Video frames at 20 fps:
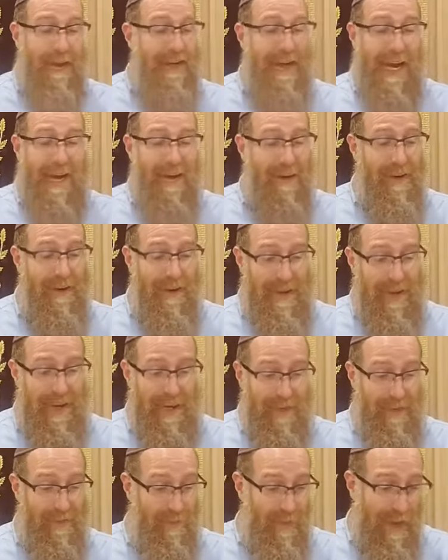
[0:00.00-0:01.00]
not on a chag.
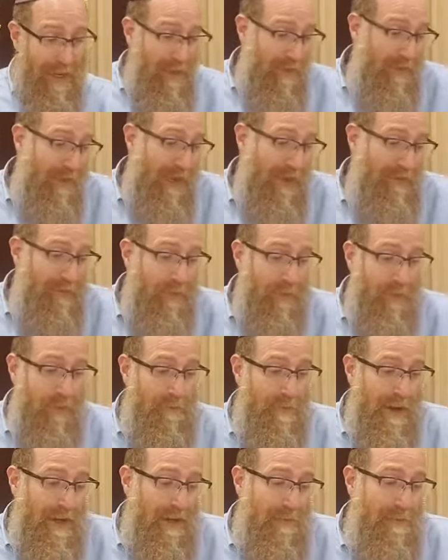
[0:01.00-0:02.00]
Regular afternoon.
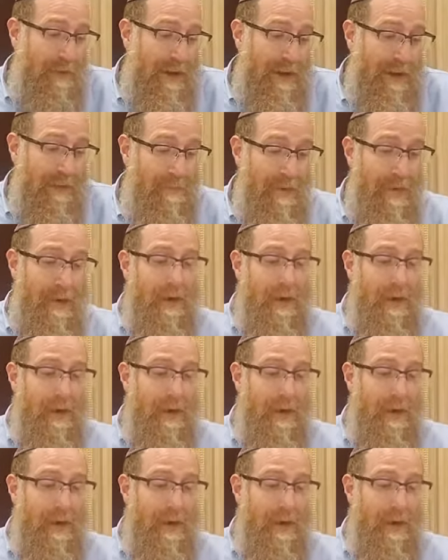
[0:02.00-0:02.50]
Bein arbayim.